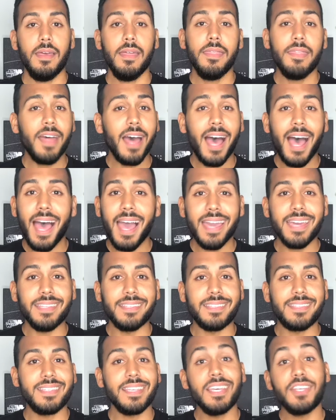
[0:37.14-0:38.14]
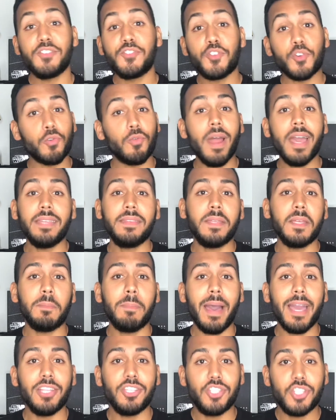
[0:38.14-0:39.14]
the Heights is directed
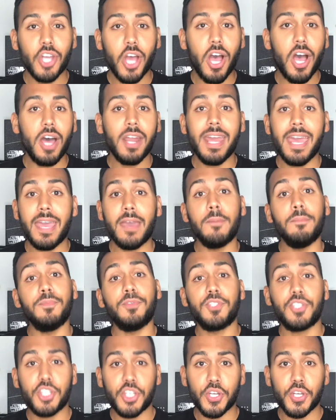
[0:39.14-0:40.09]
by Jon M,